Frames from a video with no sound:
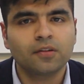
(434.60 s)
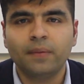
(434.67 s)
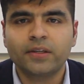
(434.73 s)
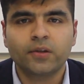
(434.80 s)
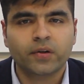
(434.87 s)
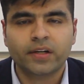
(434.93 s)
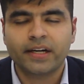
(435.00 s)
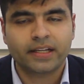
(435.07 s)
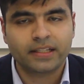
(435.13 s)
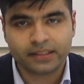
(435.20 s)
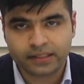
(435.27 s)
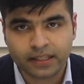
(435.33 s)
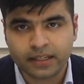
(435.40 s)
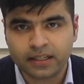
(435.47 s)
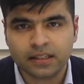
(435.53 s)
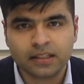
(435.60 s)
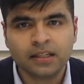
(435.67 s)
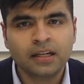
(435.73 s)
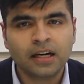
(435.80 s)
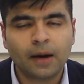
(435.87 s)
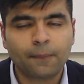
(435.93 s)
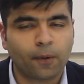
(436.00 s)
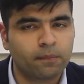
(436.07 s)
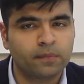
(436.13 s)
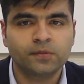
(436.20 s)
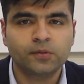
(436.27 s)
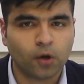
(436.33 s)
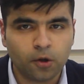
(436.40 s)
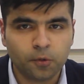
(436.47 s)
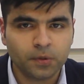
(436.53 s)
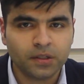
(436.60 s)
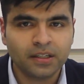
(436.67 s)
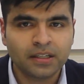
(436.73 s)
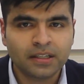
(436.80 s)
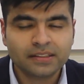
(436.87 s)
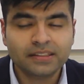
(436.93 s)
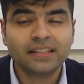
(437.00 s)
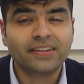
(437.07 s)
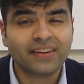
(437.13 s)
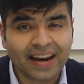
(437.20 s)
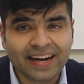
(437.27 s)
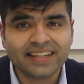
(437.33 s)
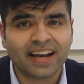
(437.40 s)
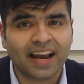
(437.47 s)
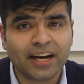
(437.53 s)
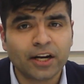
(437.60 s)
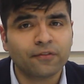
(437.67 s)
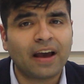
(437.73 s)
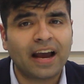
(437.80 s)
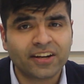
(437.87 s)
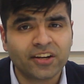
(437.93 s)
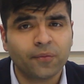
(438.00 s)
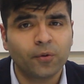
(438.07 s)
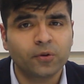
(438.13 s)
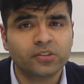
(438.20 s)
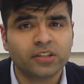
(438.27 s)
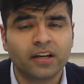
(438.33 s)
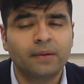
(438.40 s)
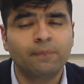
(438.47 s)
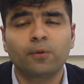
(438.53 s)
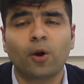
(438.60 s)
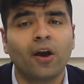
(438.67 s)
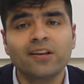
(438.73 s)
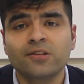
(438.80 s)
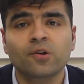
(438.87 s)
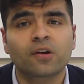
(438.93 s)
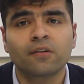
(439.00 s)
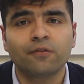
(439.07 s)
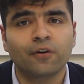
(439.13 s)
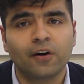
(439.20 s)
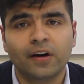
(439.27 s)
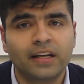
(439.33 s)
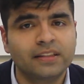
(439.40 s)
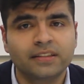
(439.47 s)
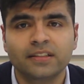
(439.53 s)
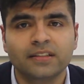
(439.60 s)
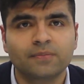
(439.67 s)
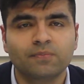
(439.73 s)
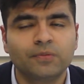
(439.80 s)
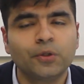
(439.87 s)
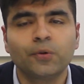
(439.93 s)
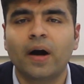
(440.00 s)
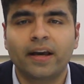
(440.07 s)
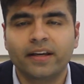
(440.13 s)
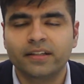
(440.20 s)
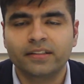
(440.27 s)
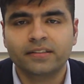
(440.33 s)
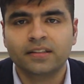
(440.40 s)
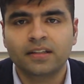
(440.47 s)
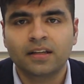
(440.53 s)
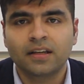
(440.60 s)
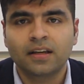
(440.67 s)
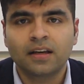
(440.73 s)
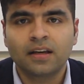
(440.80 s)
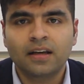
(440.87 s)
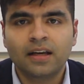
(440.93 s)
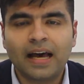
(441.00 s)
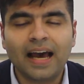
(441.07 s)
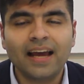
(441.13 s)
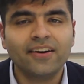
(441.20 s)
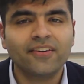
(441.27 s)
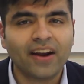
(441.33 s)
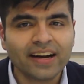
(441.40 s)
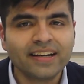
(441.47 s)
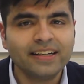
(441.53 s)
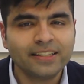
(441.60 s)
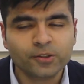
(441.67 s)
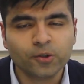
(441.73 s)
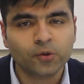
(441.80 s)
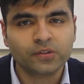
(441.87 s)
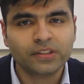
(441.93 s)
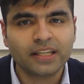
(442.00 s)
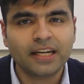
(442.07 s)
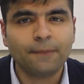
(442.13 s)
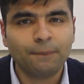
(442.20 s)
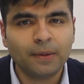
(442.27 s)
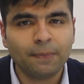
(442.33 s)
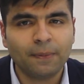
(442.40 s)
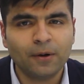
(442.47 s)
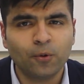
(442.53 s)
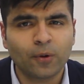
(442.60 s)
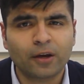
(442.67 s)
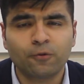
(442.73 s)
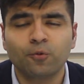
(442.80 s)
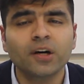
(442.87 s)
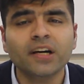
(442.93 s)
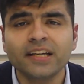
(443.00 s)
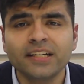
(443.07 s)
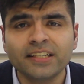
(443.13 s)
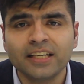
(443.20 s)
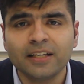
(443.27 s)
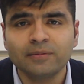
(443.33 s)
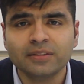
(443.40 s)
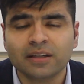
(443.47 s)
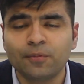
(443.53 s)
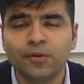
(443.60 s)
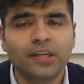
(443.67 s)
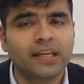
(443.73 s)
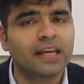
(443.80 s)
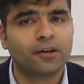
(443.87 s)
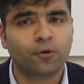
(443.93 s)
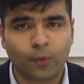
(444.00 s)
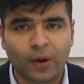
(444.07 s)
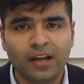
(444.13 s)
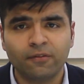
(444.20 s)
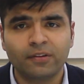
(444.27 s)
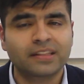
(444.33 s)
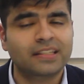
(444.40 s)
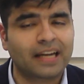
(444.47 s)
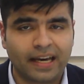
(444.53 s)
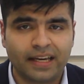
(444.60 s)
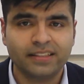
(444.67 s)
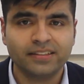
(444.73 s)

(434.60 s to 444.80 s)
which will make you a critical thinker, a problem solver, the right kind of attributes an employer is looking for in the new hires. And rightly so, they need people who can work in teams, communicate well with